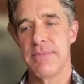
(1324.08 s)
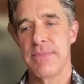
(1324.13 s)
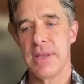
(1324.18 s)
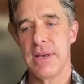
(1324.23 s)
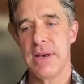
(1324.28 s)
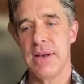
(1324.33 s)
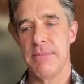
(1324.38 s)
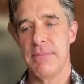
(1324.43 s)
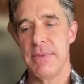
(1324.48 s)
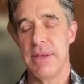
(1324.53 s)

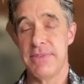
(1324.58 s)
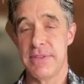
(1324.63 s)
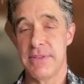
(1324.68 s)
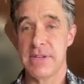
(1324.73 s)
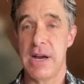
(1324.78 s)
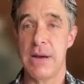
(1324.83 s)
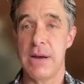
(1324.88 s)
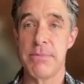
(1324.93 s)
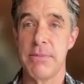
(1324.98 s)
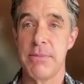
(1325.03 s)
if it's
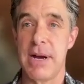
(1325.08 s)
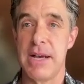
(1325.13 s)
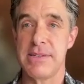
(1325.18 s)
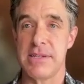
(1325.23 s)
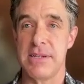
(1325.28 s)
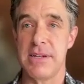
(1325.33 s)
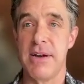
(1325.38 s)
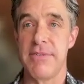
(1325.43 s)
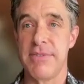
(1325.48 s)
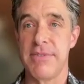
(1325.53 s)
compromised
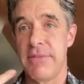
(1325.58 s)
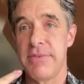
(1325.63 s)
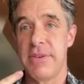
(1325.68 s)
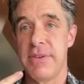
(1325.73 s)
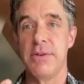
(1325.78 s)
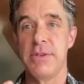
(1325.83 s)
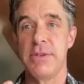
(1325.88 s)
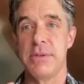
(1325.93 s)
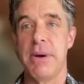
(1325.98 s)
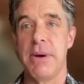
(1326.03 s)
enough, they have to
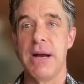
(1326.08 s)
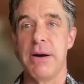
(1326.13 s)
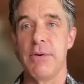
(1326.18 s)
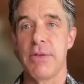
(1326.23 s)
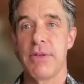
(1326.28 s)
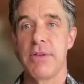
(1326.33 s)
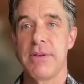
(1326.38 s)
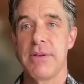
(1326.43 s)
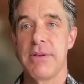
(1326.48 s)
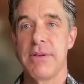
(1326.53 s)
use the mouth.
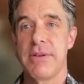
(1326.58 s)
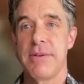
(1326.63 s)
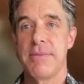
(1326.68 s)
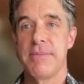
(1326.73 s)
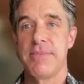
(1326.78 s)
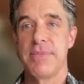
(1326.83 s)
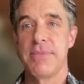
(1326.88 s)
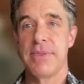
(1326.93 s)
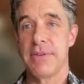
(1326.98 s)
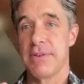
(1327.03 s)

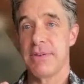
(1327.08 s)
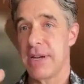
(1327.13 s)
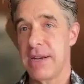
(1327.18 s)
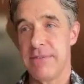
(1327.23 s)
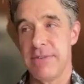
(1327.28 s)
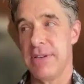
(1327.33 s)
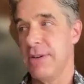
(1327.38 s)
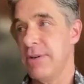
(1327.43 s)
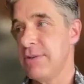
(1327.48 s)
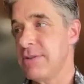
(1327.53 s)
They're not
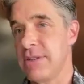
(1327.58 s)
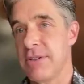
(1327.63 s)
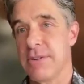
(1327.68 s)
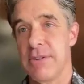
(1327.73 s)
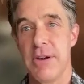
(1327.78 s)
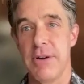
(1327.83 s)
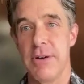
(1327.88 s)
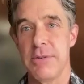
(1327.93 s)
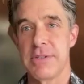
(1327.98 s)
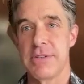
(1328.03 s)
even using their
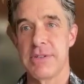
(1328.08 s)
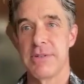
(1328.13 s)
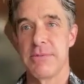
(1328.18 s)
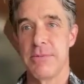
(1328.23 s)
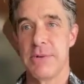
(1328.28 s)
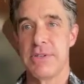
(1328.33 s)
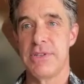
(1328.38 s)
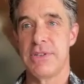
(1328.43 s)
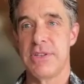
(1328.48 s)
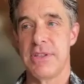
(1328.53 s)
nose,
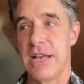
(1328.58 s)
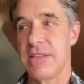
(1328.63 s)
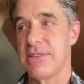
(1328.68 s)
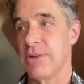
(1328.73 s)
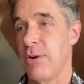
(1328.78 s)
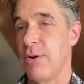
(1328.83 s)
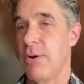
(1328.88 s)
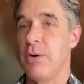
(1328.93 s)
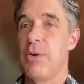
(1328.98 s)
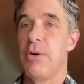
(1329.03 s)
which that's
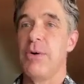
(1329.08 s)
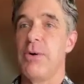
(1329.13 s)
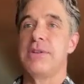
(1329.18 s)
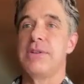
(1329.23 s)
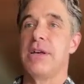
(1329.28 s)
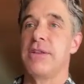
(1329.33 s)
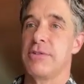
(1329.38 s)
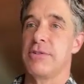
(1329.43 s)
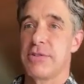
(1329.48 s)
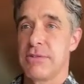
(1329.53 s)
a whole
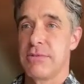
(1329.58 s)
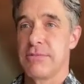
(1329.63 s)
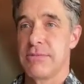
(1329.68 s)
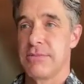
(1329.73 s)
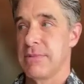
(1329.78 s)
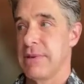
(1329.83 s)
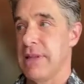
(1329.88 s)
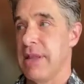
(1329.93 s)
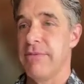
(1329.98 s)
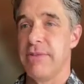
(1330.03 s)
nother
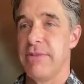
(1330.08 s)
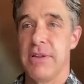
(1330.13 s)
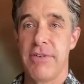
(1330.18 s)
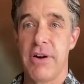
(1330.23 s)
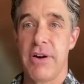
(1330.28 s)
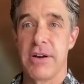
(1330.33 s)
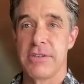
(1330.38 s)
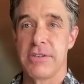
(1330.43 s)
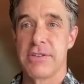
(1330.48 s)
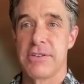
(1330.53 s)
level of
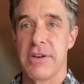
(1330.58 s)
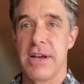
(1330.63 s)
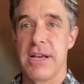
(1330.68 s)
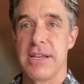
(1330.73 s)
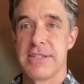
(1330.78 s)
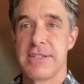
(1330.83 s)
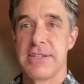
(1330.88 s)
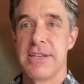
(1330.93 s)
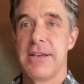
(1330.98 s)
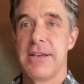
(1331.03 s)
heart stress.